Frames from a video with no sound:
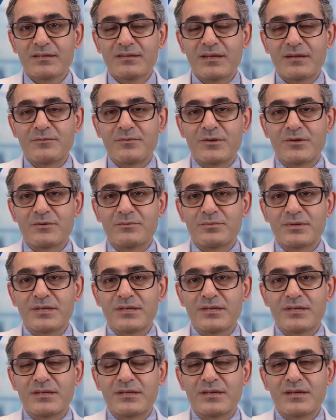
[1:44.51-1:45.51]
There will
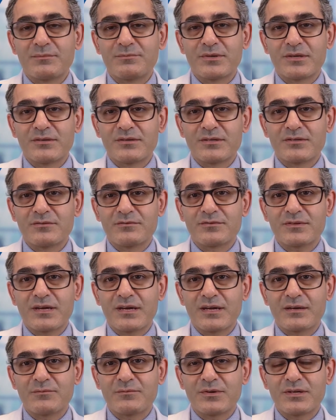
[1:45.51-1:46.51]
be a period of
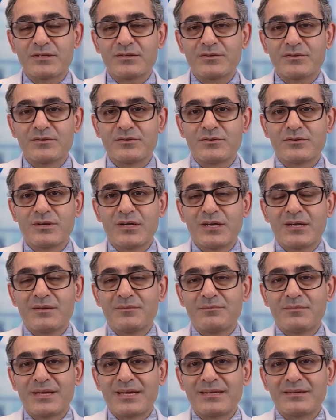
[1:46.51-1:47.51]
time when you
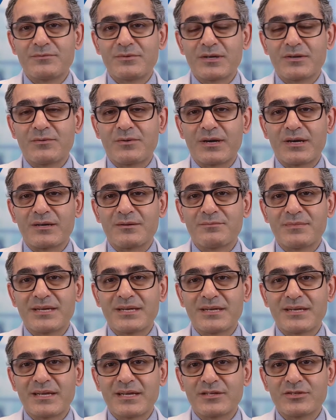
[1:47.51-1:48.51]
may require
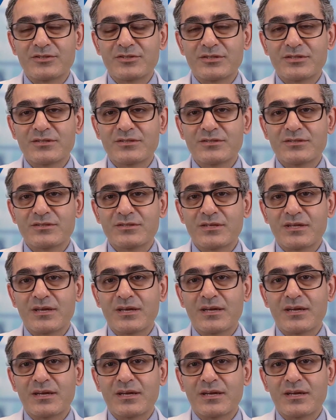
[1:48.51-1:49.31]
medications